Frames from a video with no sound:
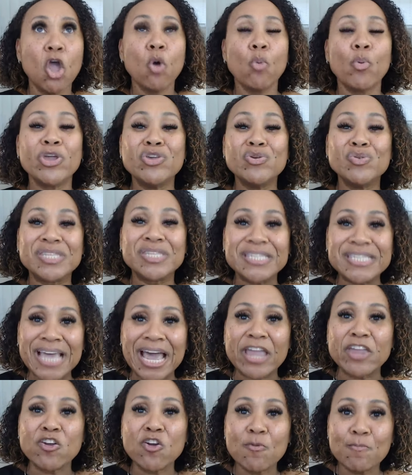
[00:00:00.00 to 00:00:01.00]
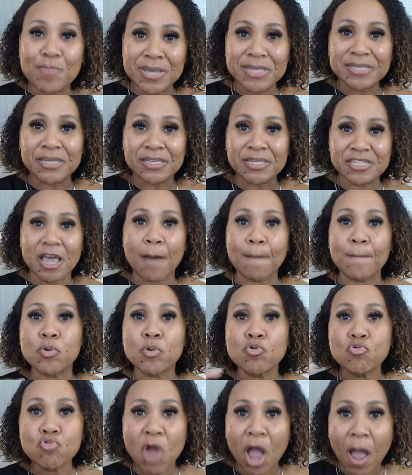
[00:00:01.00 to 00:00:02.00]
when you set your business up
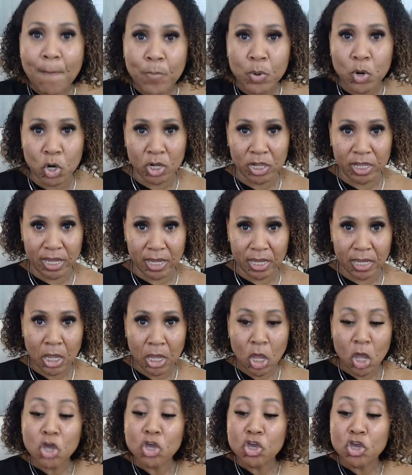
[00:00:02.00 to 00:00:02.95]
properly,